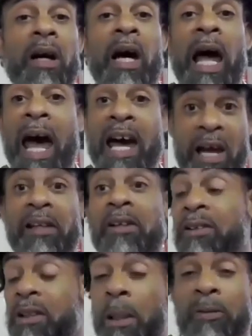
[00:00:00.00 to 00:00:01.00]
As I
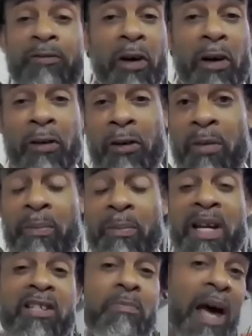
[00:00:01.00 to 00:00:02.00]
looked it up further, it
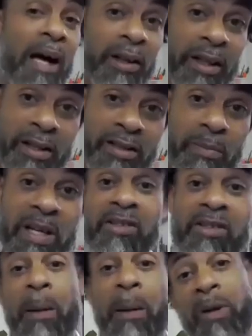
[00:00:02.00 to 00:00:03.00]
means balance, it means the
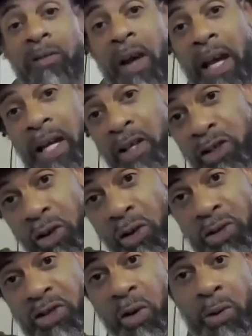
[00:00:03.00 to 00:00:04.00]
number of angels,
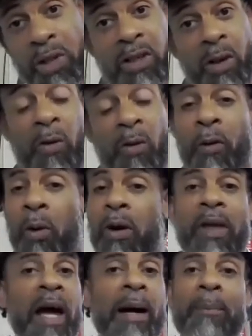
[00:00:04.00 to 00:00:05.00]
so on and so forth.
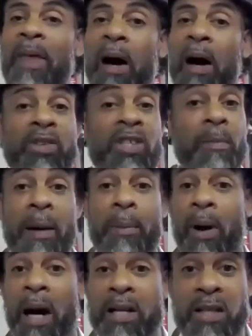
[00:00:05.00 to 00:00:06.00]
That wasn't my
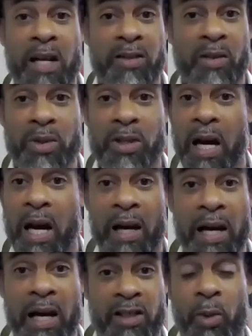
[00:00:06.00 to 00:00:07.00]
process. It was not
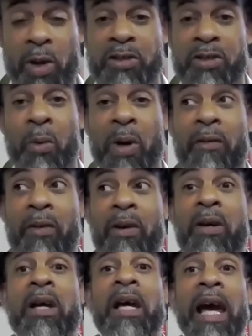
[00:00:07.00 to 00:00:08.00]
conscious whatsoever.
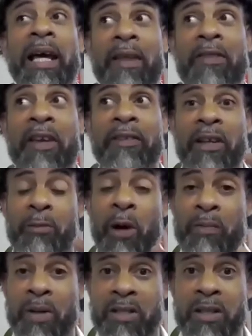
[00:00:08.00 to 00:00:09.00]
And I think that's
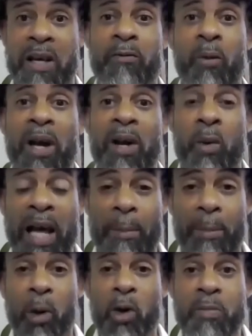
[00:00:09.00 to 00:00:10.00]
perfect segue. When I
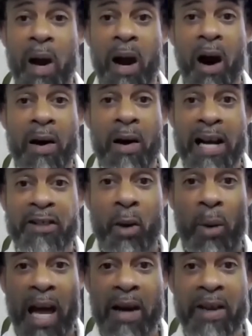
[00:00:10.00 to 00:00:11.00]
approach my art, I don't
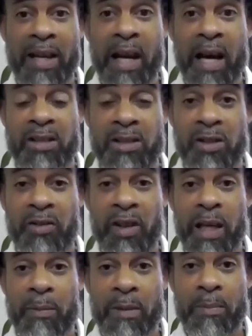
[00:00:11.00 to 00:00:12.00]
have a conscious
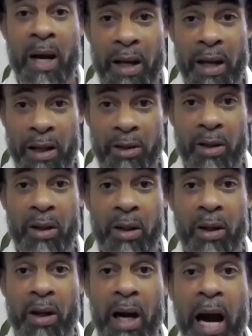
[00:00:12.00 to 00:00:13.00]
theme in mind.
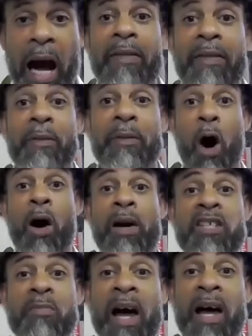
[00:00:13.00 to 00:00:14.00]
Art is
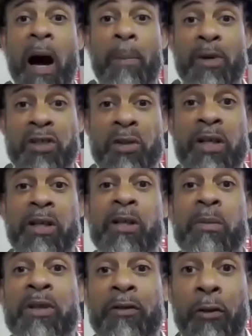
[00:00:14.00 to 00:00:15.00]
my opportunity to
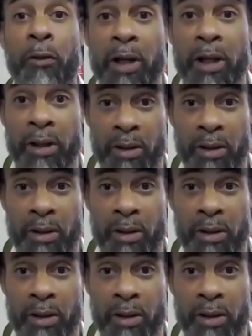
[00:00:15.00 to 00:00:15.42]
be free.